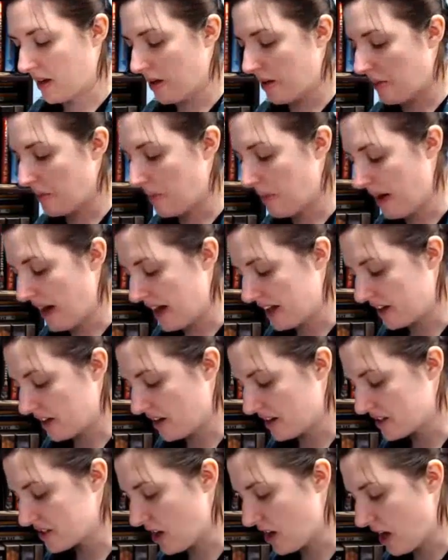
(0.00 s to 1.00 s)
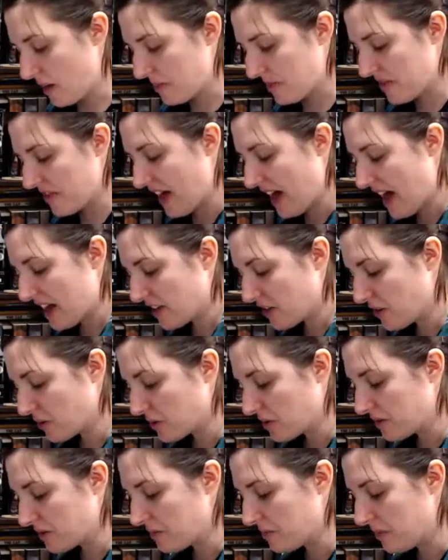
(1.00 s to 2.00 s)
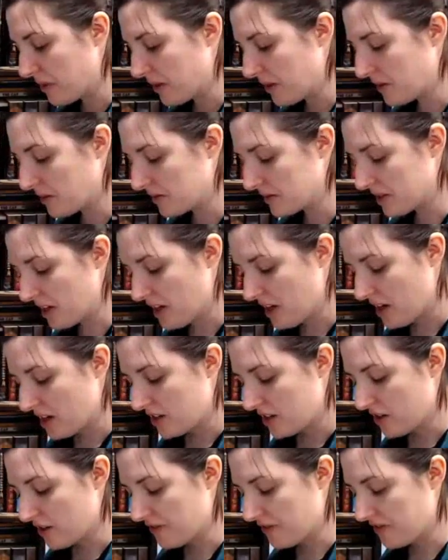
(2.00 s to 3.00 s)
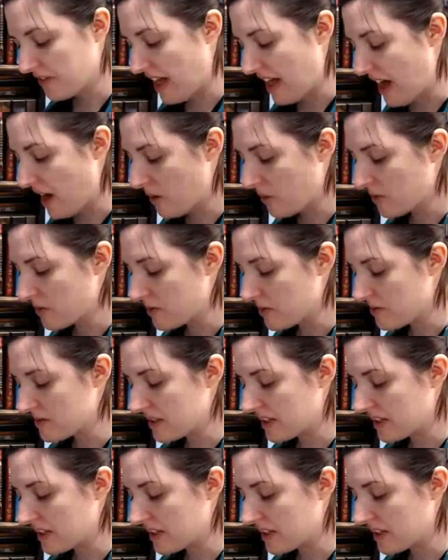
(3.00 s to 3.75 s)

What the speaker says: But on top of that, you could build your flowers.